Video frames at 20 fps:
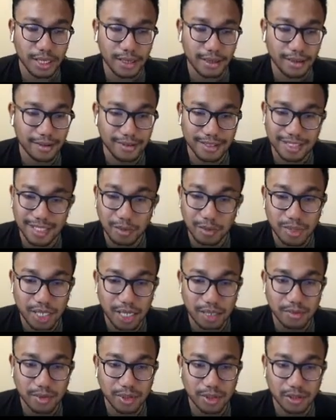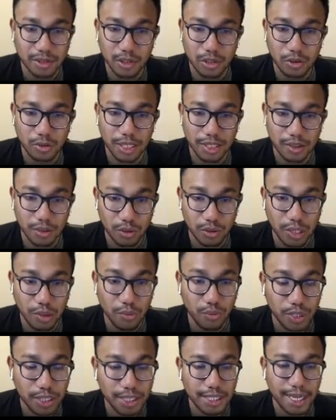sometimes, they
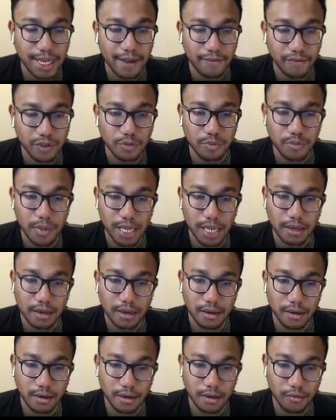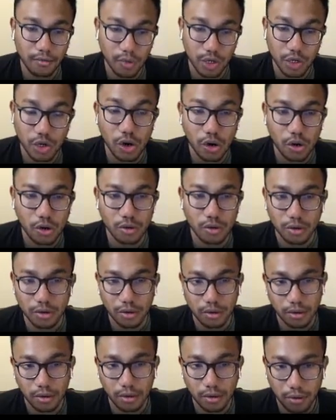really have to make return
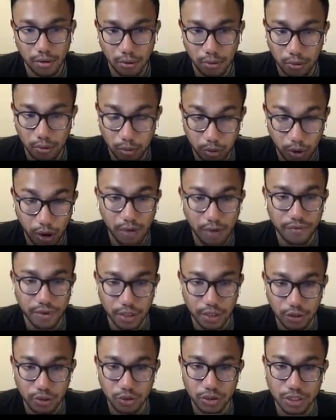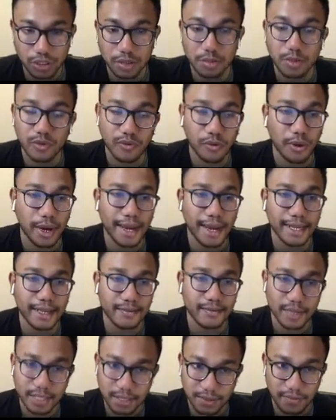or profit usually before any of
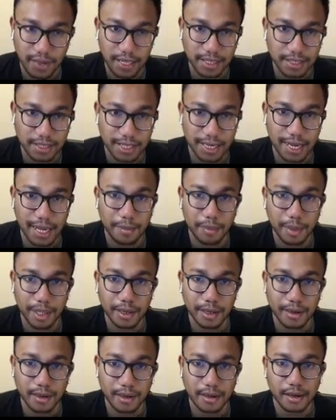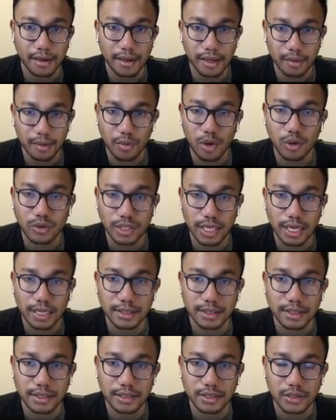these events can happen in most
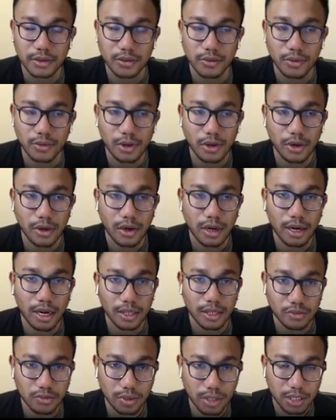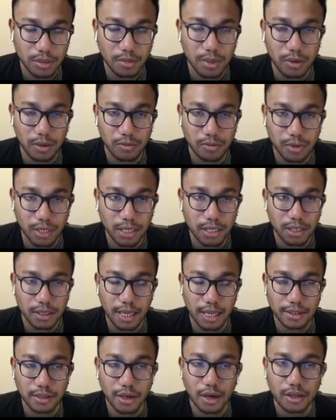cases. So it's really about reading
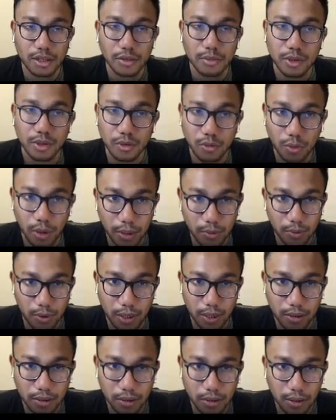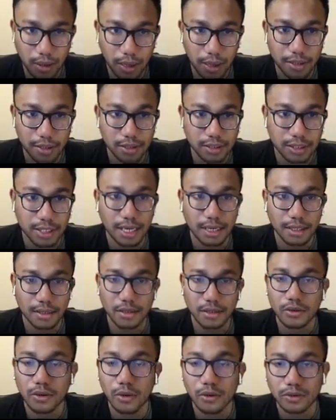that document quite well, understanding the
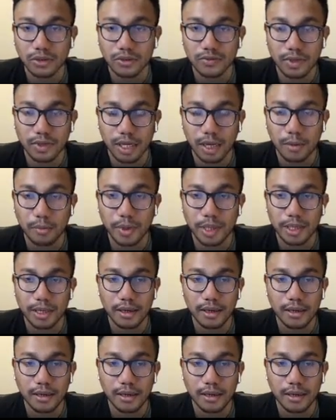goals of the company,